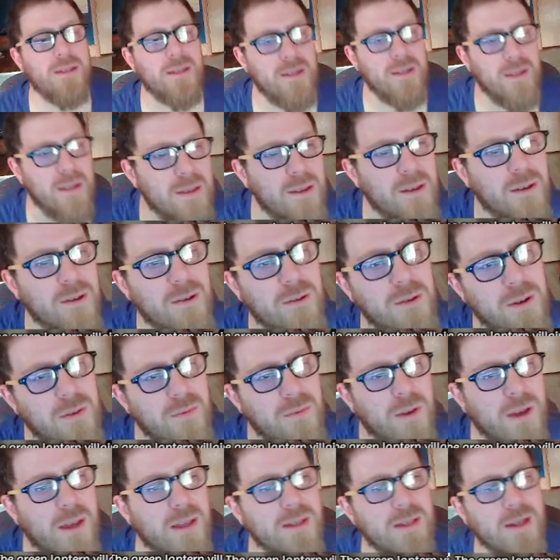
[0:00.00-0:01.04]
in the
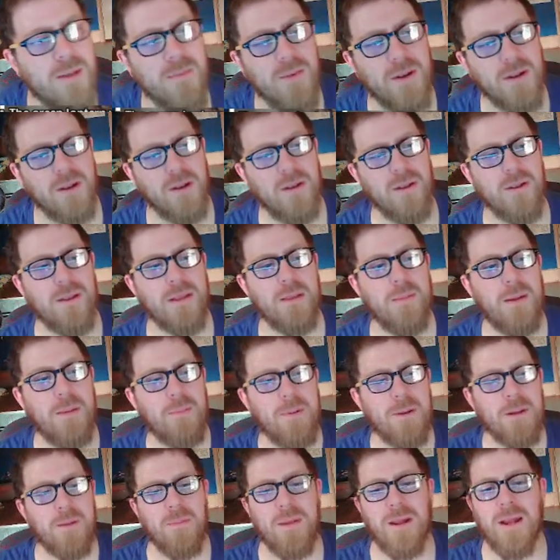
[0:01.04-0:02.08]
Whoniverse? I'm gonna look them up
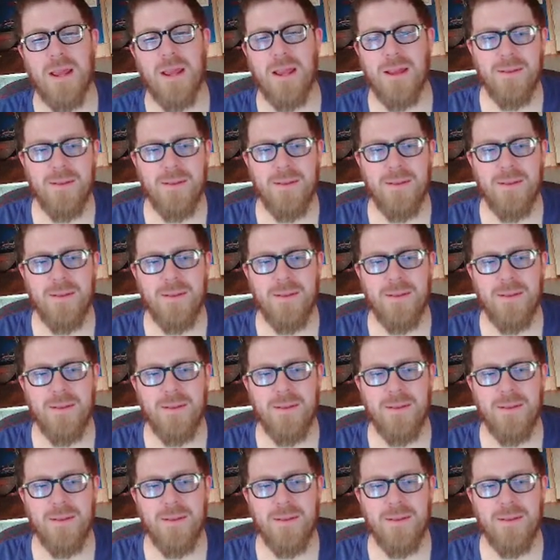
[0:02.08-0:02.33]
in a minute.